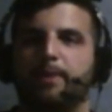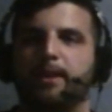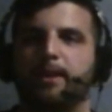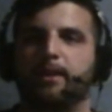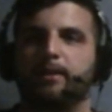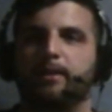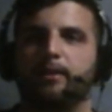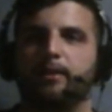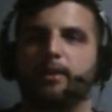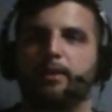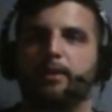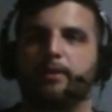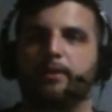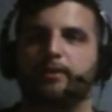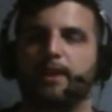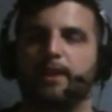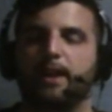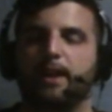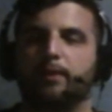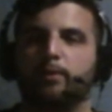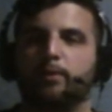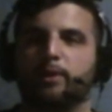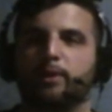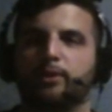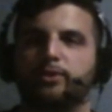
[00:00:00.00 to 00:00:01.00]
he's not a
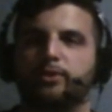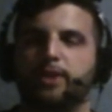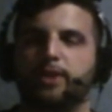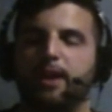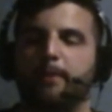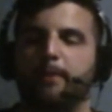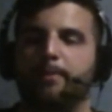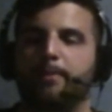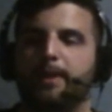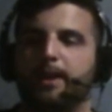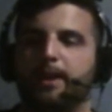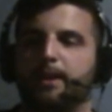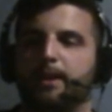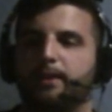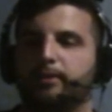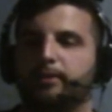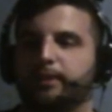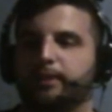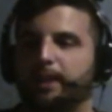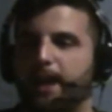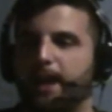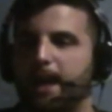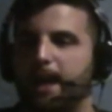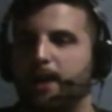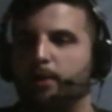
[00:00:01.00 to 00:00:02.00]
real champion, he's a
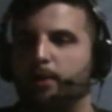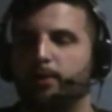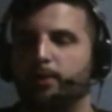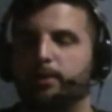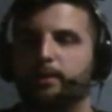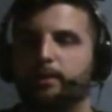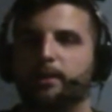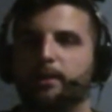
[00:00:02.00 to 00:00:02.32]
coward.